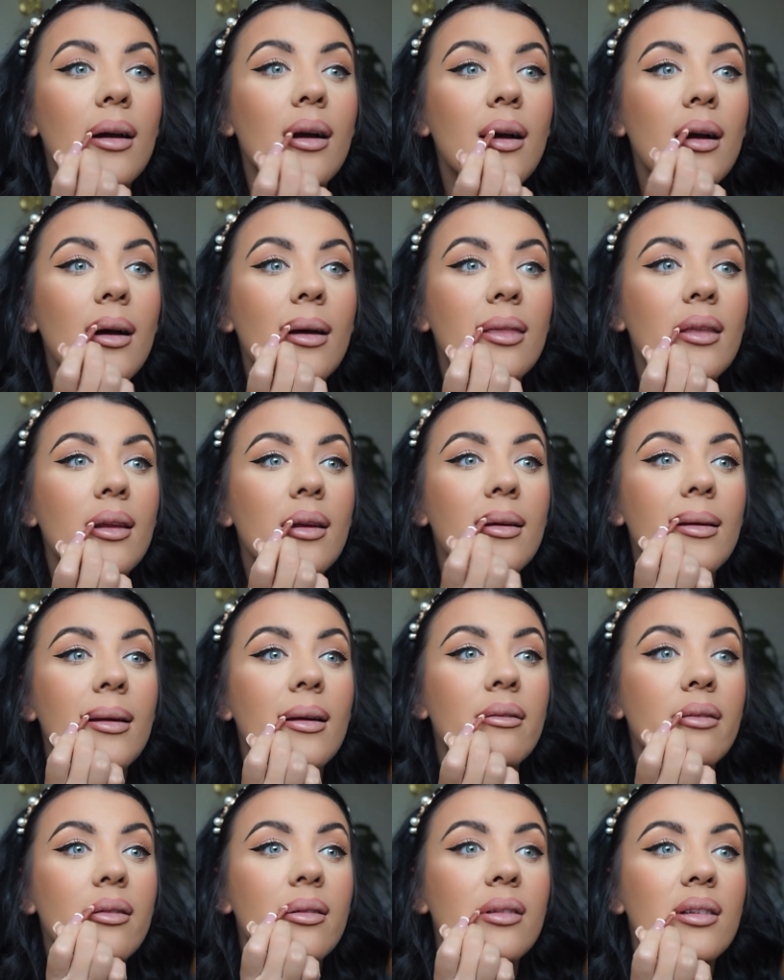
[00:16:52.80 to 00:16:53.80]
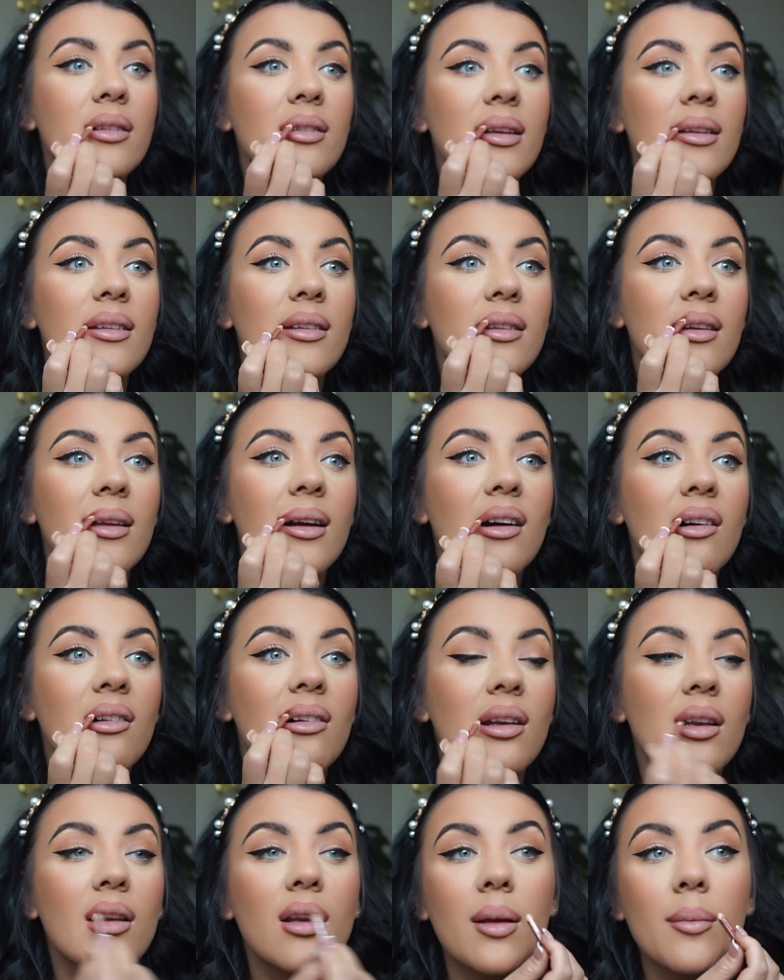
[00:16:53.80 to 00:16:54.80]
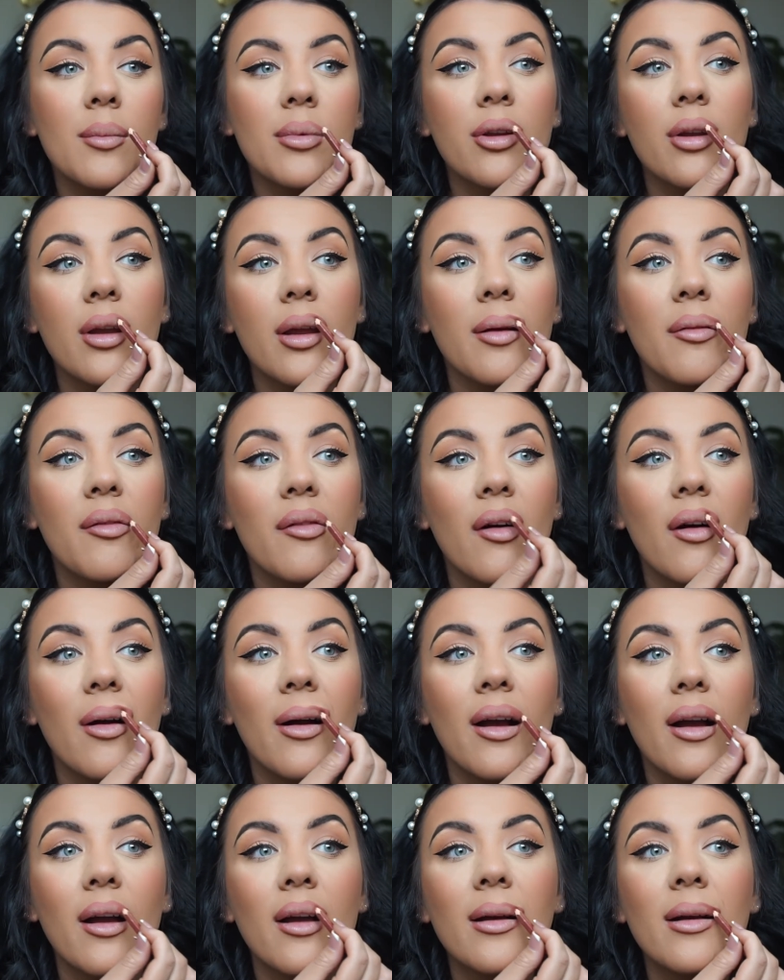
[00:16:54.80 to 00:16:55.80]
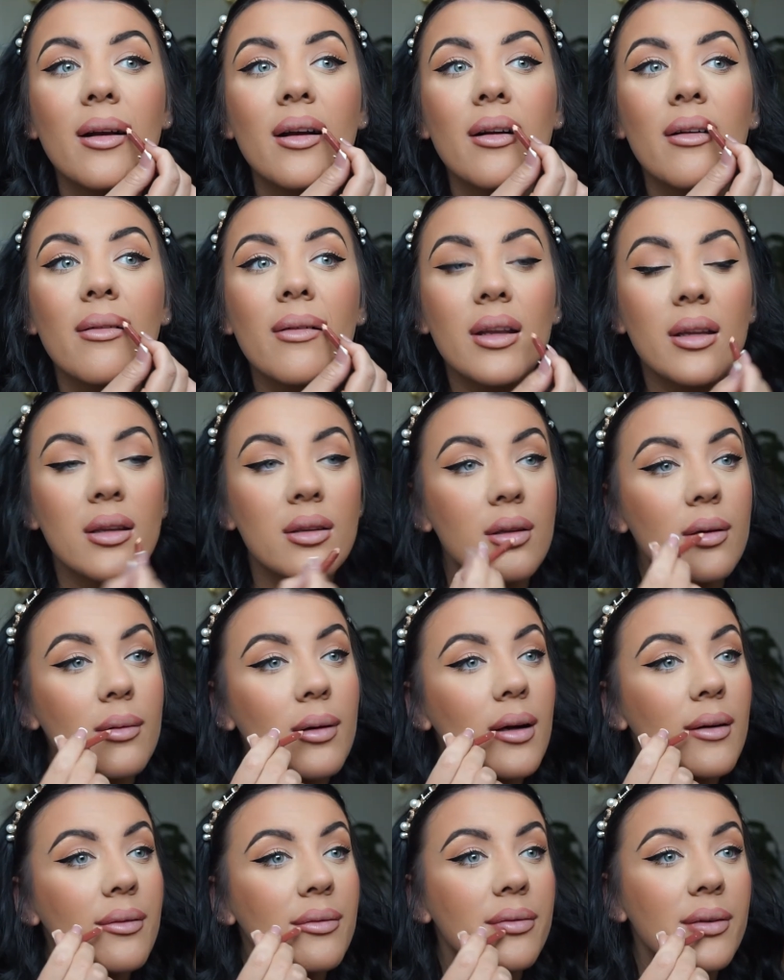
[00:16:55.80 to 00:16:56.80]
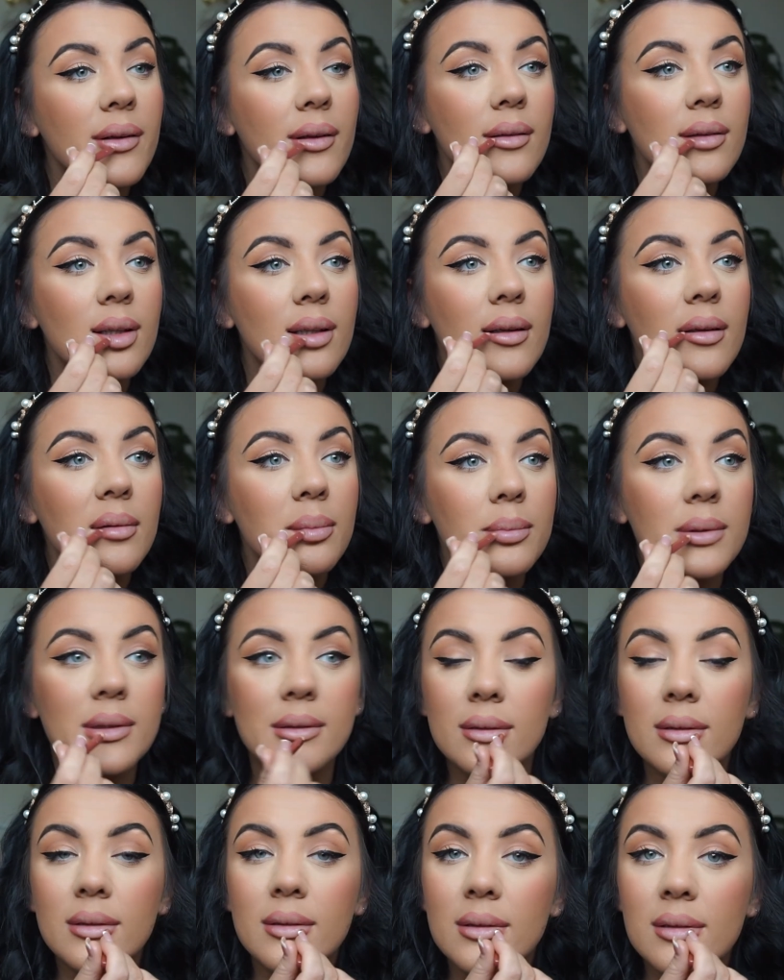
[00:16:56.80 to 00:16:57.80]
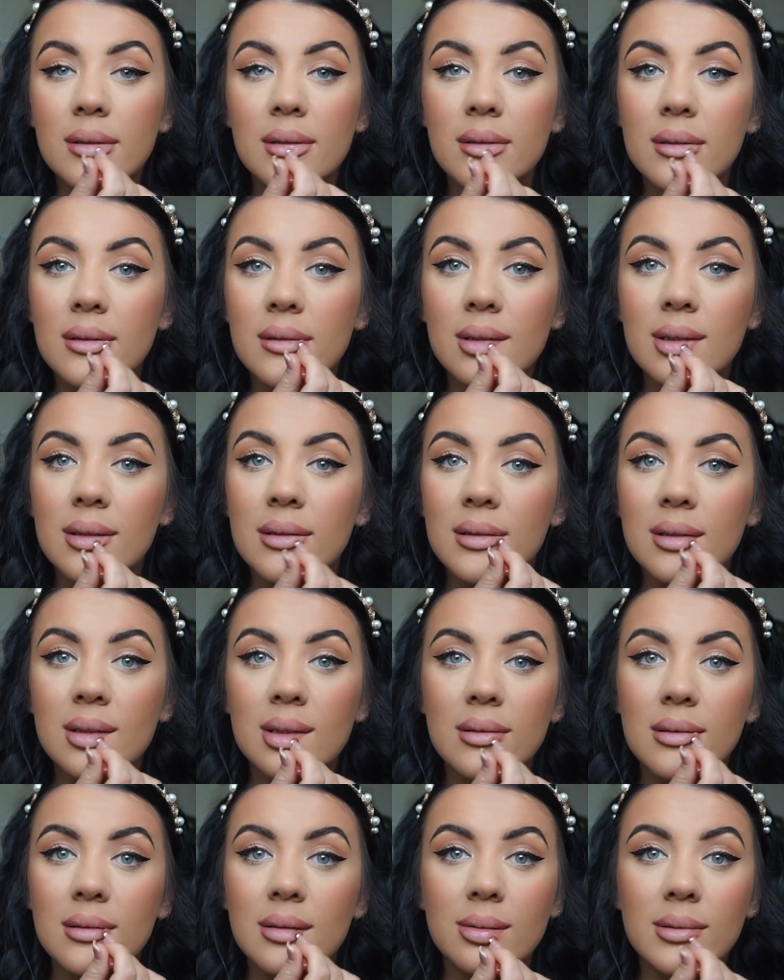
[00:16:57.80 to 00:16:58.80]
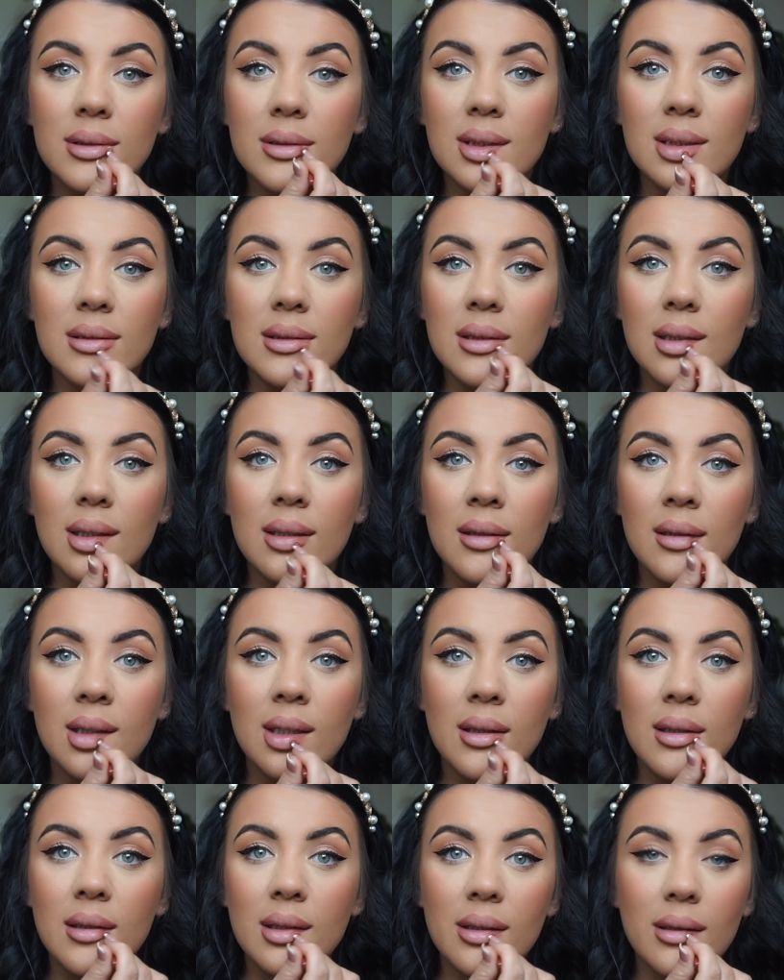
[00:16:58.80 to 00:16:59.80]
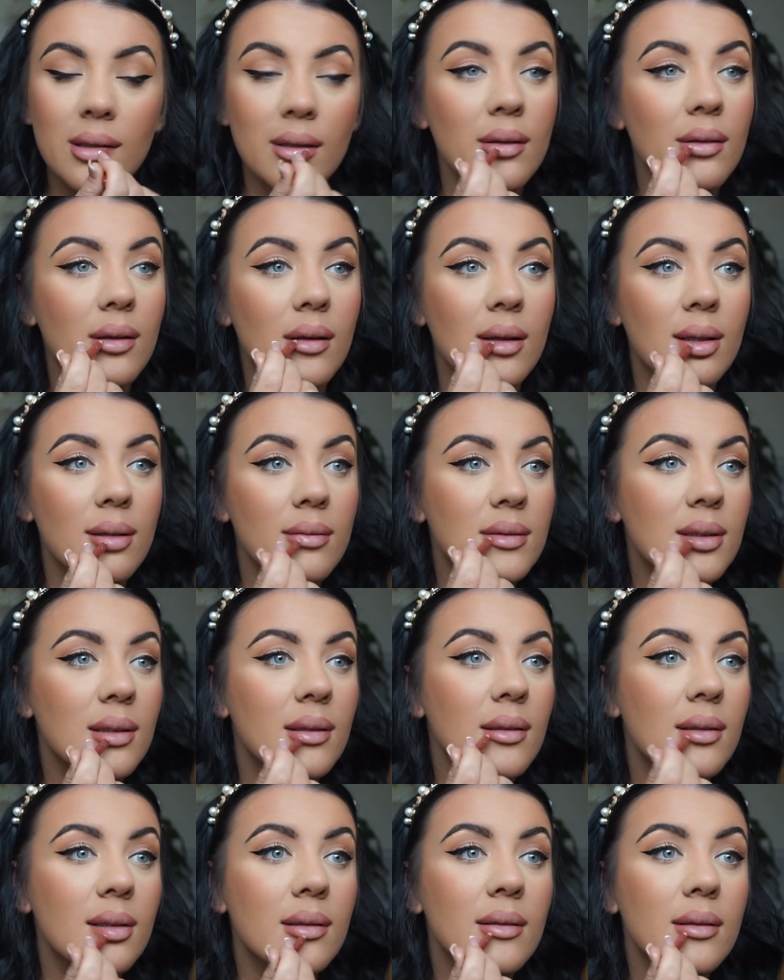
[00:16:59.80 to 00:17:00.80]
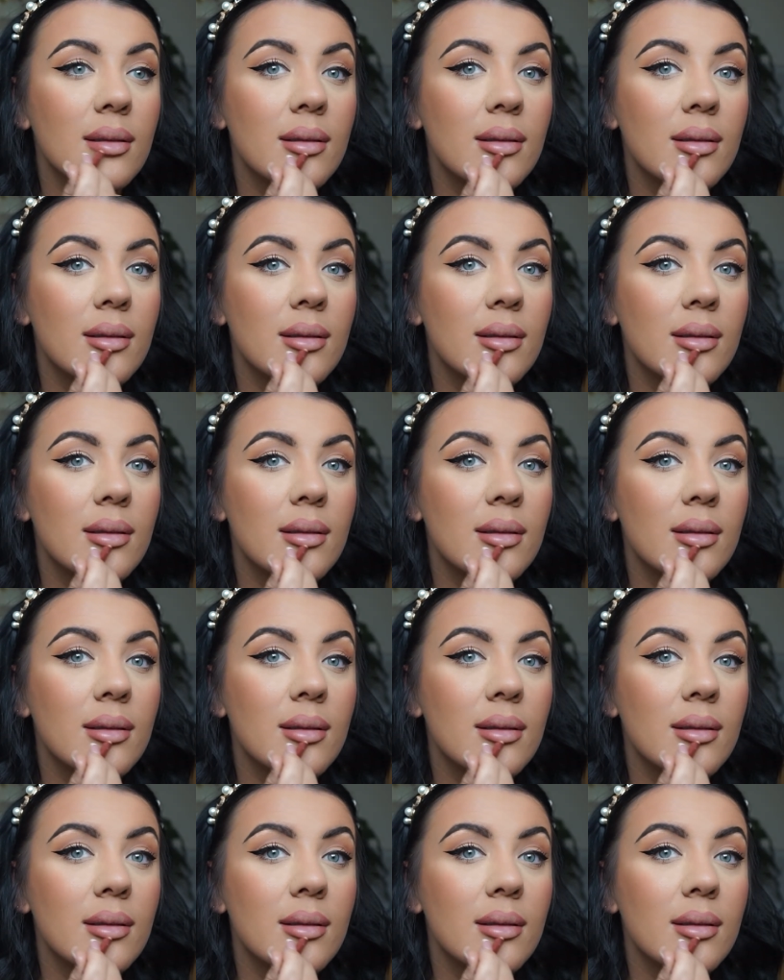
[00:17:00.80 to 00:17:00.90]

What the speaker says: I think everyone just gets their own lip shape, but when you do have filled lips, it just is so much easier to do your lipstick.